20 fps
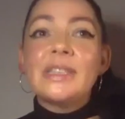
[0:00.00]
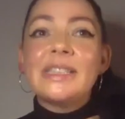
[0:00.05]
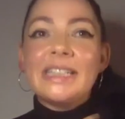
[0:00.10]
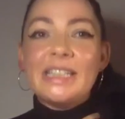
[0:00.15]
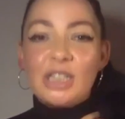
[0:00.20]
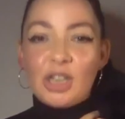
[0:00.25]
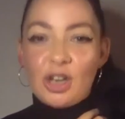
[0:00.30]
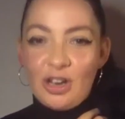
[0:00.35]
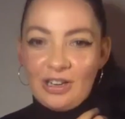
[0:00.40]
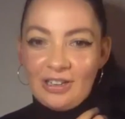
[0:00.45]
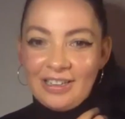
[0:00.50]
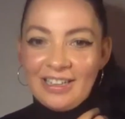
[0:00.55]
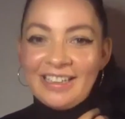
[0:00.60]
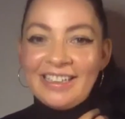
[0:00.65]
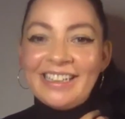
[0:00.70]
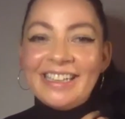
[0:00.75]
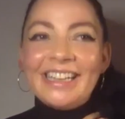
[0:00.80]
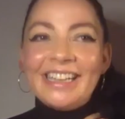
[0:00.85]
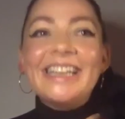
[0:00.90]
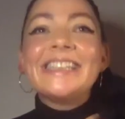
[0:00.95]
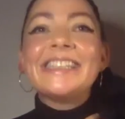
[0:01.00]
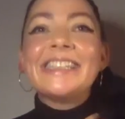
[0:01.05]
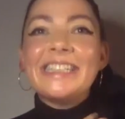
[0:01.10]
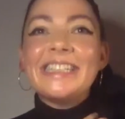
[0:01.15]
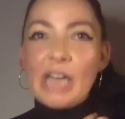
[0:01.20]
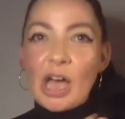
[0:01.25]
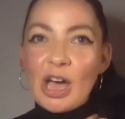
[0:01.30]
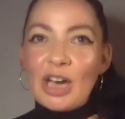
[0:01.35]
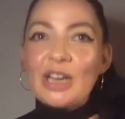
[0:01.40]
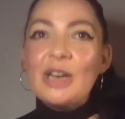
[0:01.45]
sit down, sit
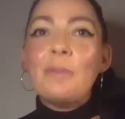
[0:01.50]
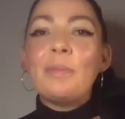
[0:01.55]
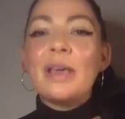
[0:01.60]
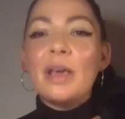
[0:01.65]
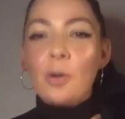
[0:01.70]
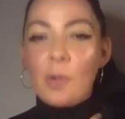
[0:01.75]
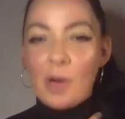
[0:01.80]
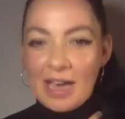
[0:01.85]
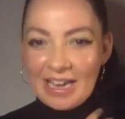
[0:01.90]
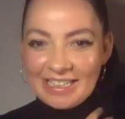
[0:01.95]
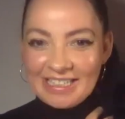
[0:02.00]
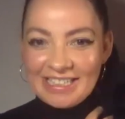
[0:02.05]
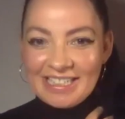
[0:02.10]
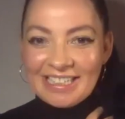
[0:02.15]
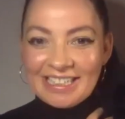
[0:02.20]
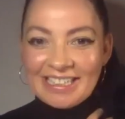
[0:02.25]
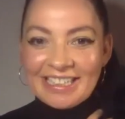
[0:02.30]
down, quiet.